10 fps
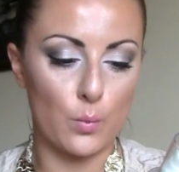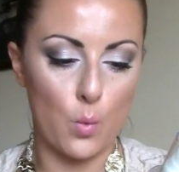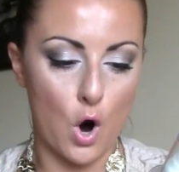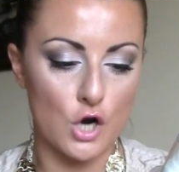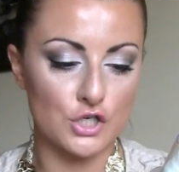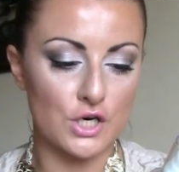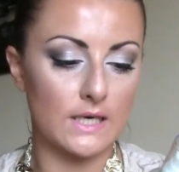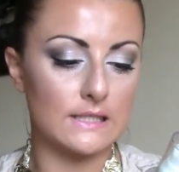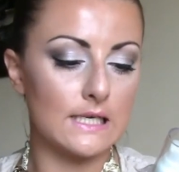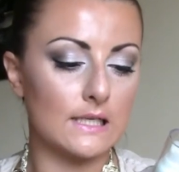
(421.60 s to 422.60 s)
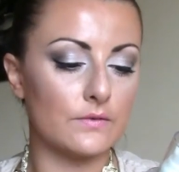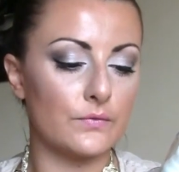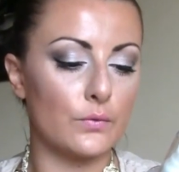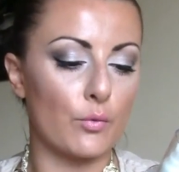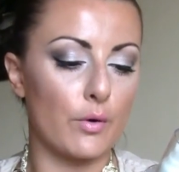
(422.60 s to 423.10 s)
wash, ideal
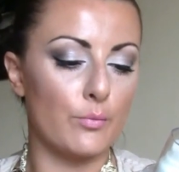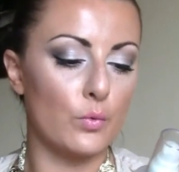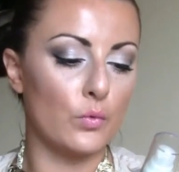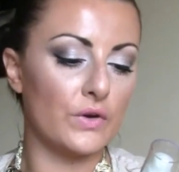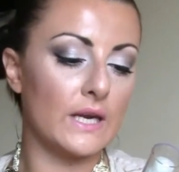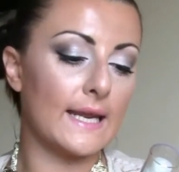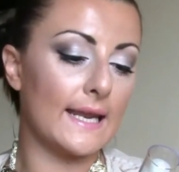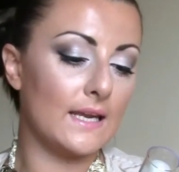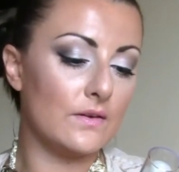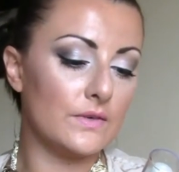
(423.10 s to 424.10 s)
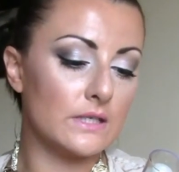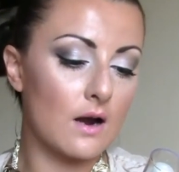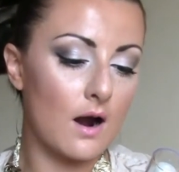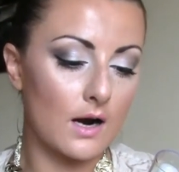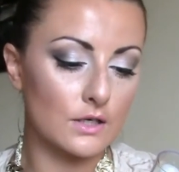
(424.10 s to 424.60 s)
for removing even
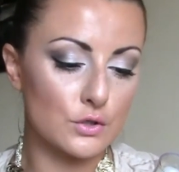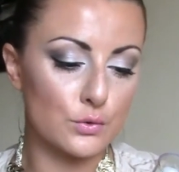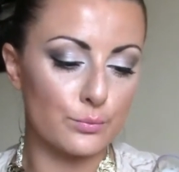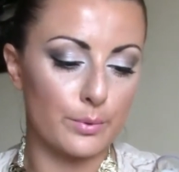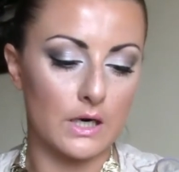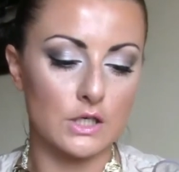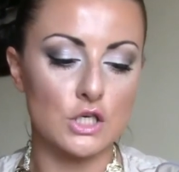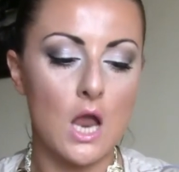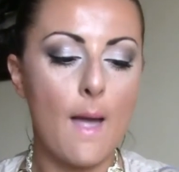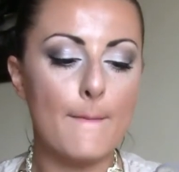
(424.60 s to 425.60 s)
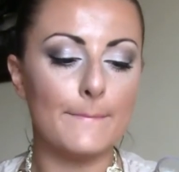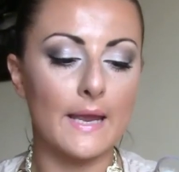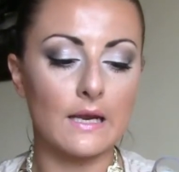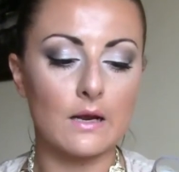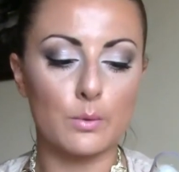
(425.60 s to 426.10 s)
hard to budge
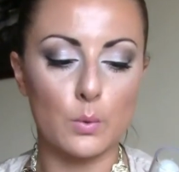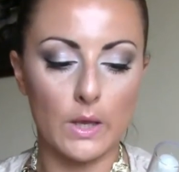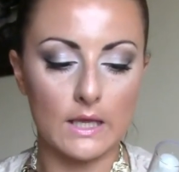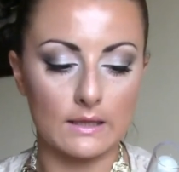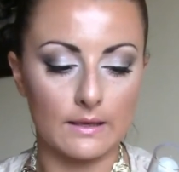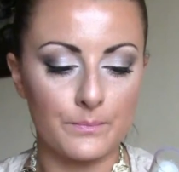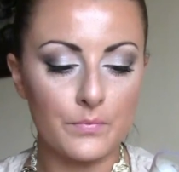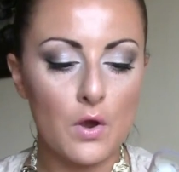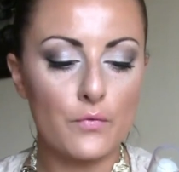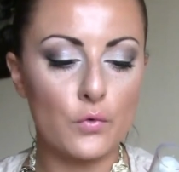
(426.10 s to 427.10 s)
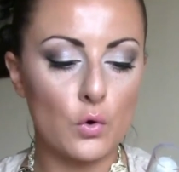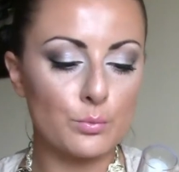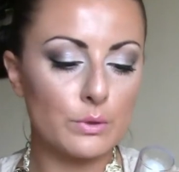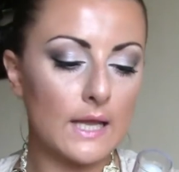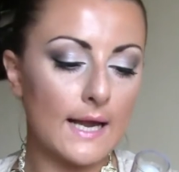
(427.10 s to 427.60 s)
makeup quickly.
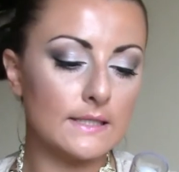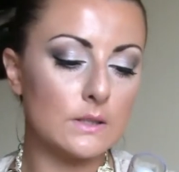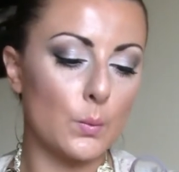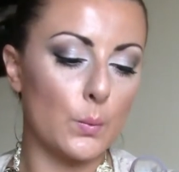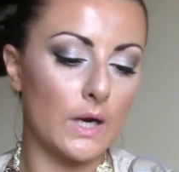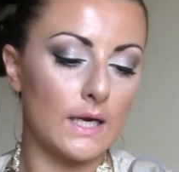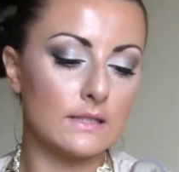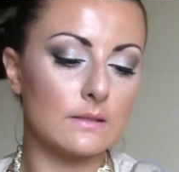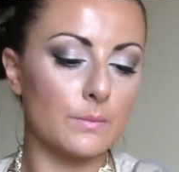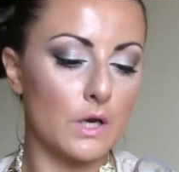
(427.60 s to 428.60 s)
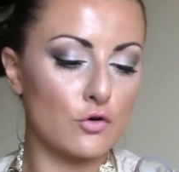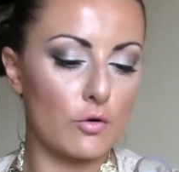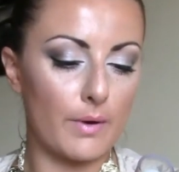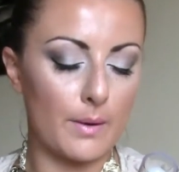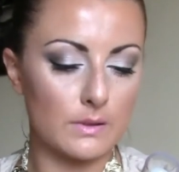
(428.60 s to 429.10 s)
Formulate with micro
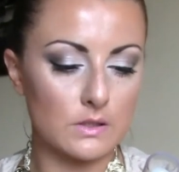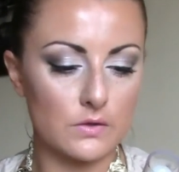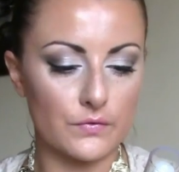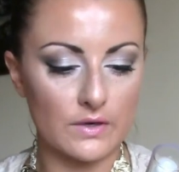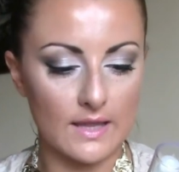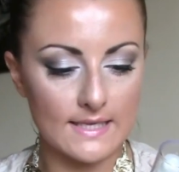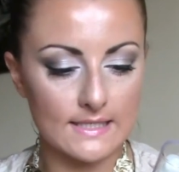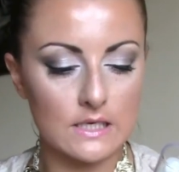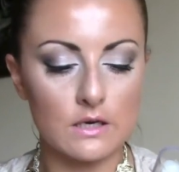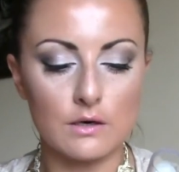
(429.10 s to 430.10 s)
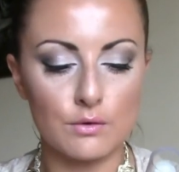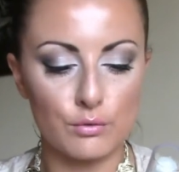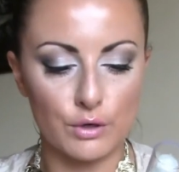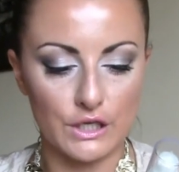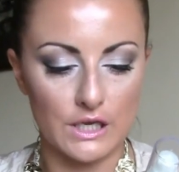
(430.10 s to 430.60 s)
bubbles of cleansing
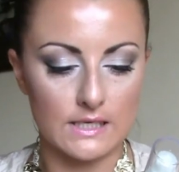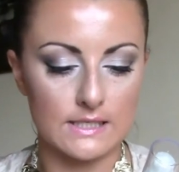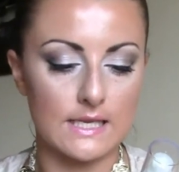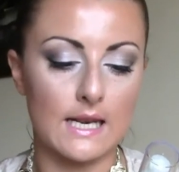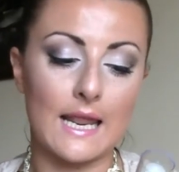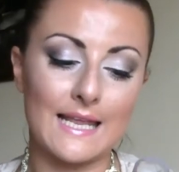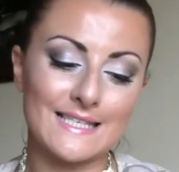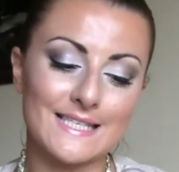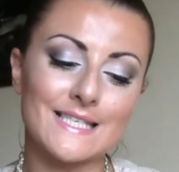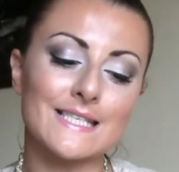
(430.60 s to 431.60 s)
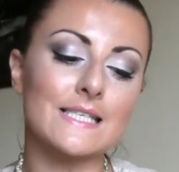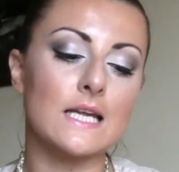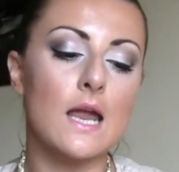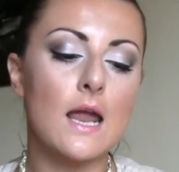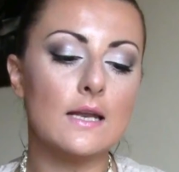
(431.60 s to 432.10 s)
ingredients that
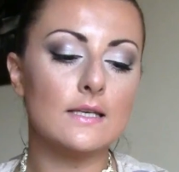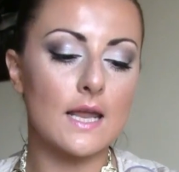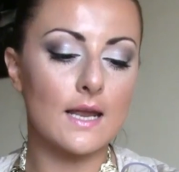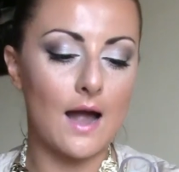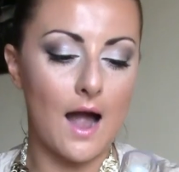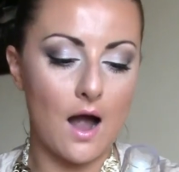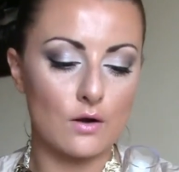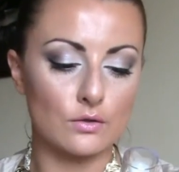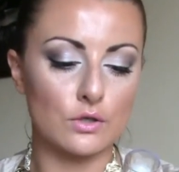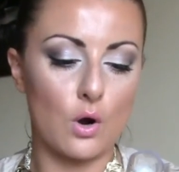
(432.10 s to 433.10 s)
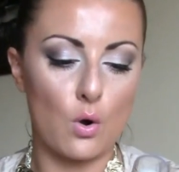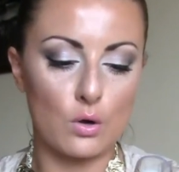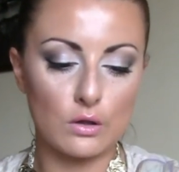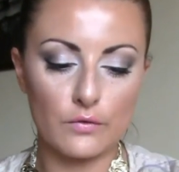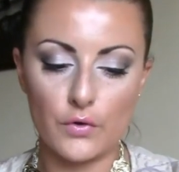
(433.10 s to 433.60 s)
instantly take out
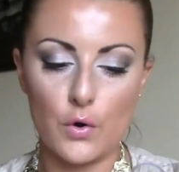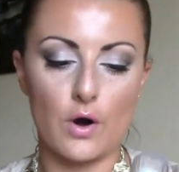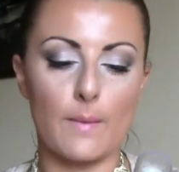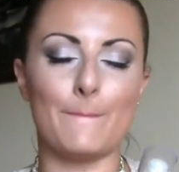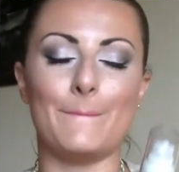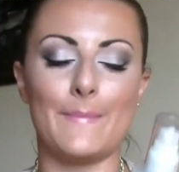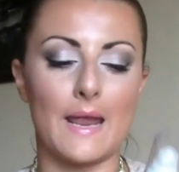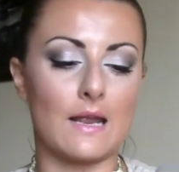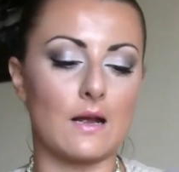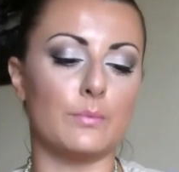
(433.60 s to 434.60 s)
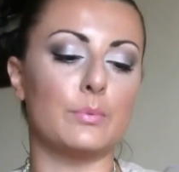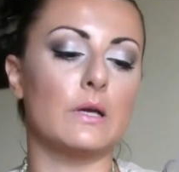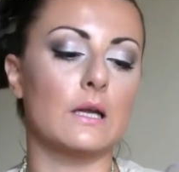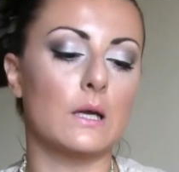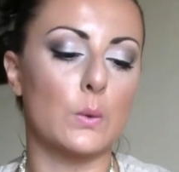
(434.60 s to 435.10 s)
all of your makeup
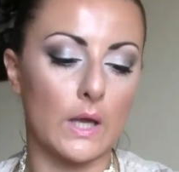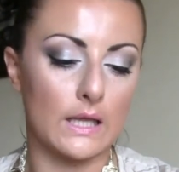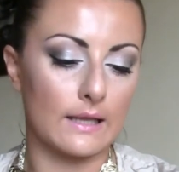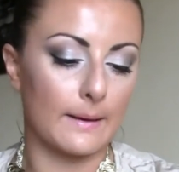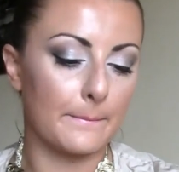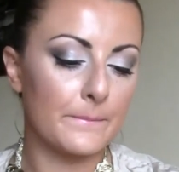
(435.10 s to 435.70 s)
quickly.